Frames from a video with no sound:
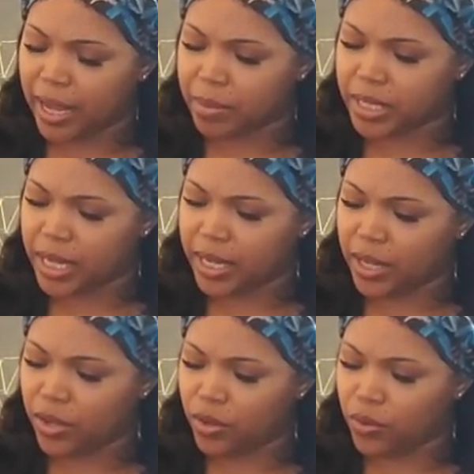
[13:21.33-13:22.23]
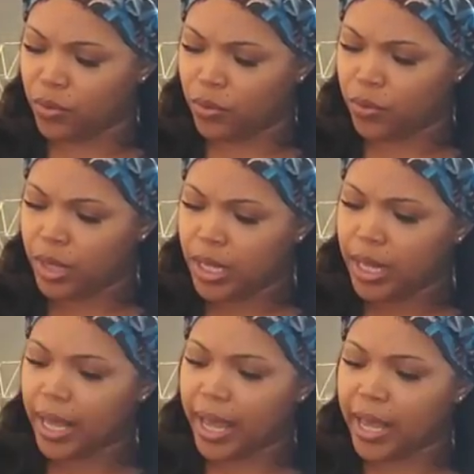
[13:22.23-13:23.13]
I'm telling you.
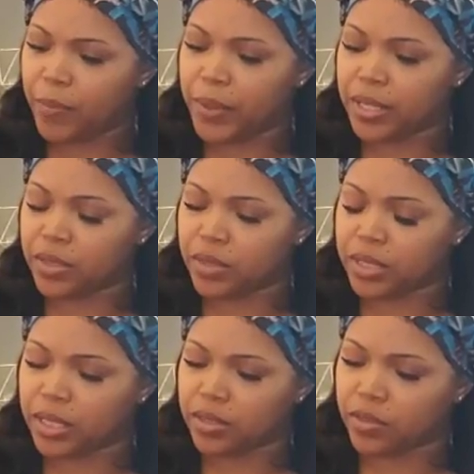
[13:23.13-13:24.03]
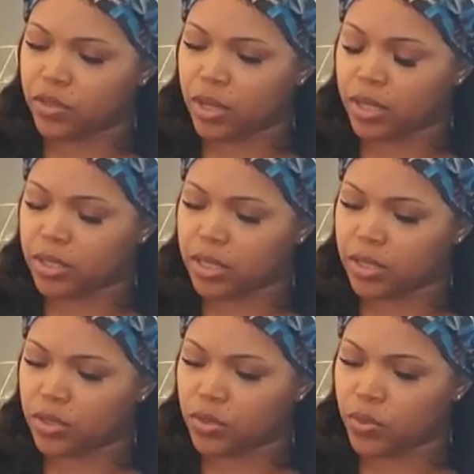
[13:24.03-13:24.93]
Eight of Pentacles, six of uh,
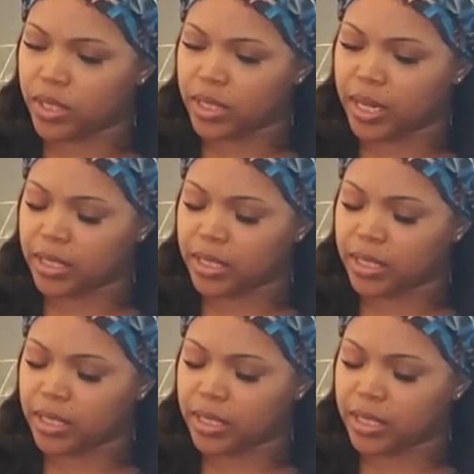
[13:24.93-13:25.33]
six of Swords,